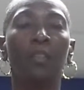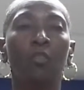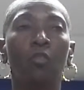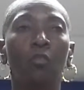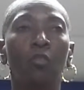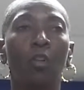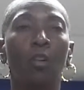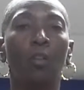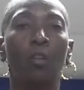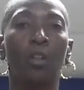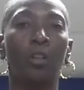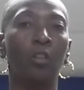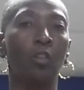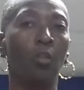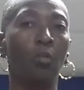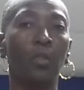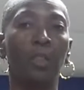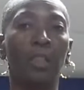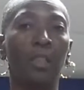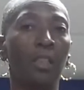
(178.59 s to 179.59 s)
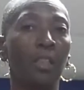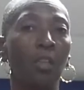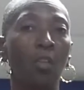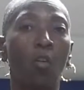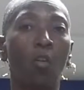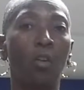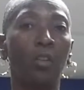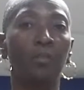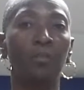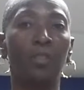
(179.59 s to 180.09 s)
a yogini
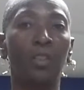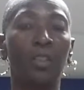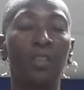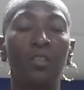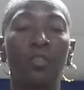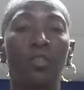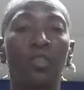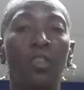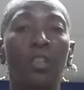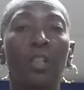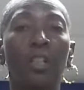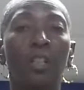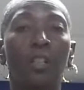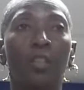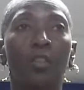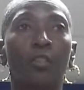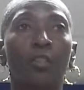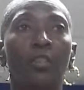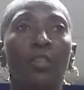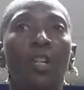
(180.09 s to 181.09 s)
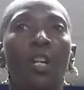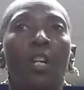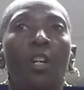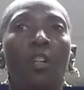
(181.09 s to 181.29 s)
all of these years,